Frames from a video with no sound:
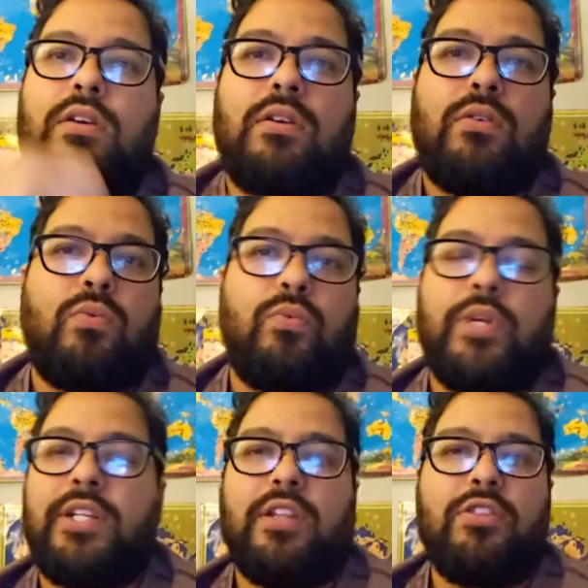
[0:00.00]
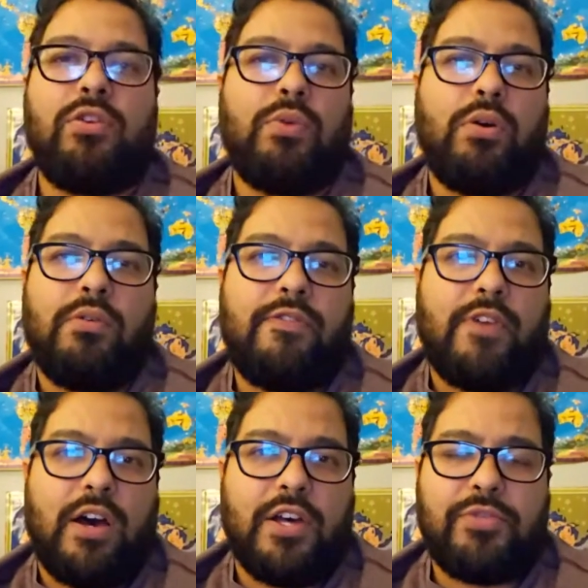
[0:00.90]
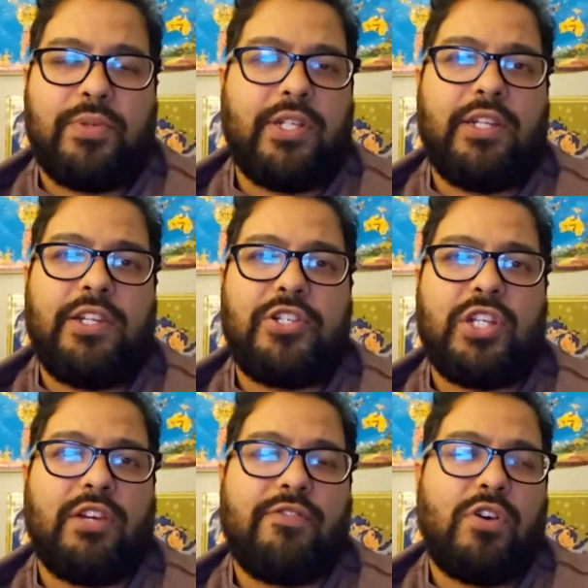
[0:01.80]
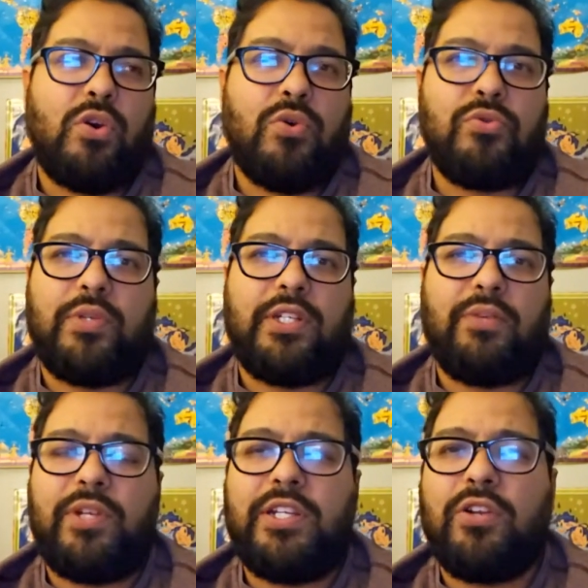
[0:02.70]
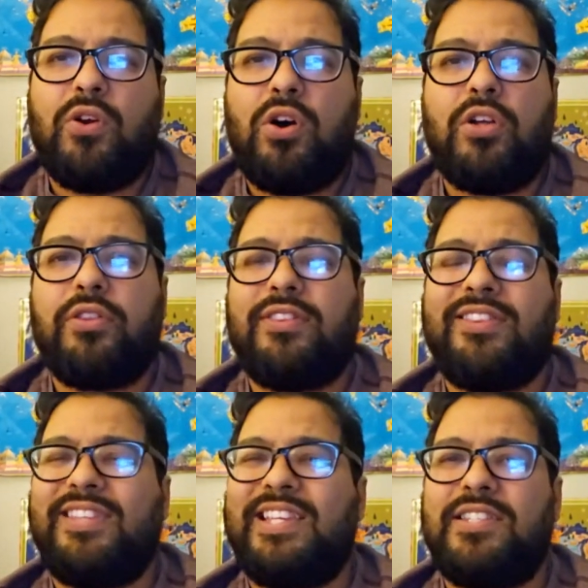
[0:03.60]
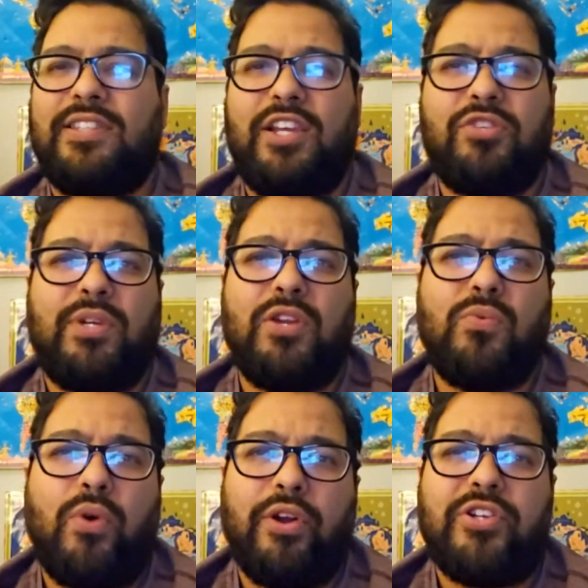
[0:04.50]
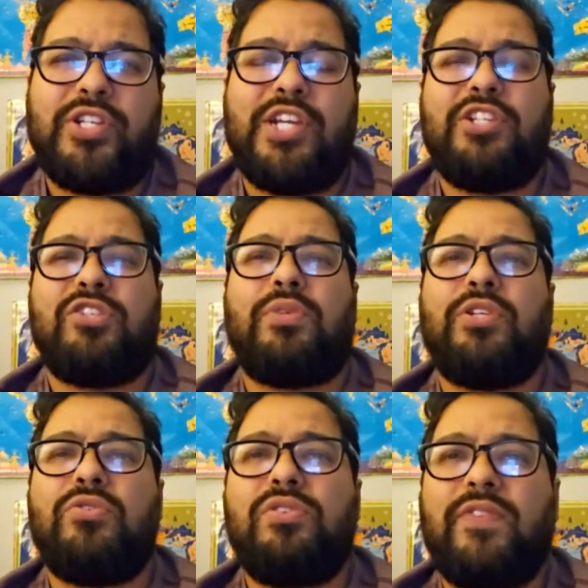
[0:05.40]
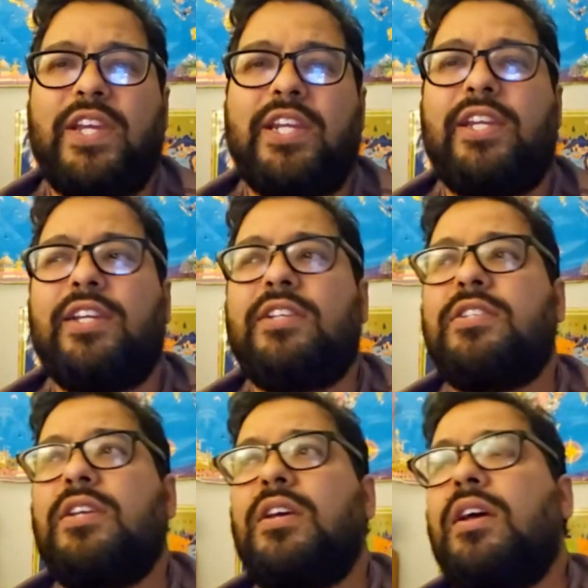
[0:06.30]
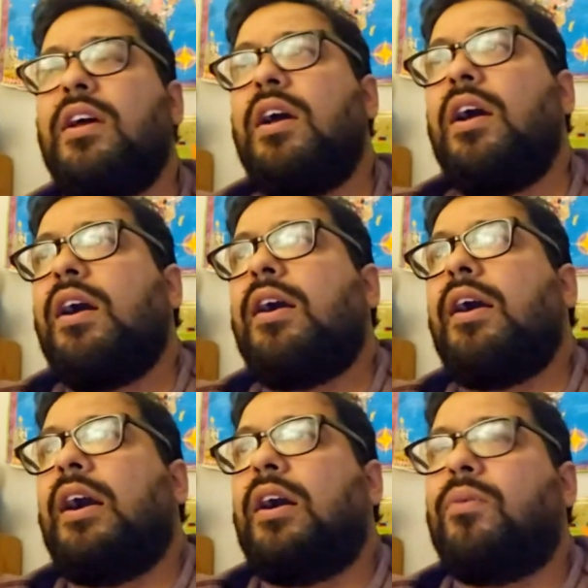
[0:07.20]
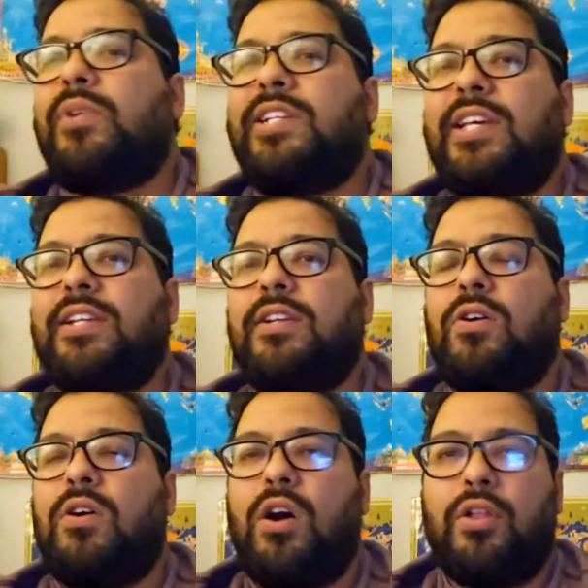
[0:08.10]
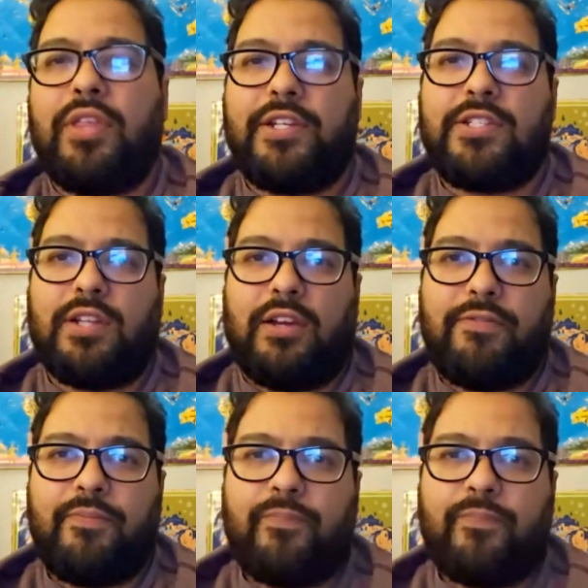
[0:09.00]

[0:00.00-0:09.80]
we did the ROAFOS, we did the GFOs, we did all these things. We did water changes, reduced feedings. We did all that stuff,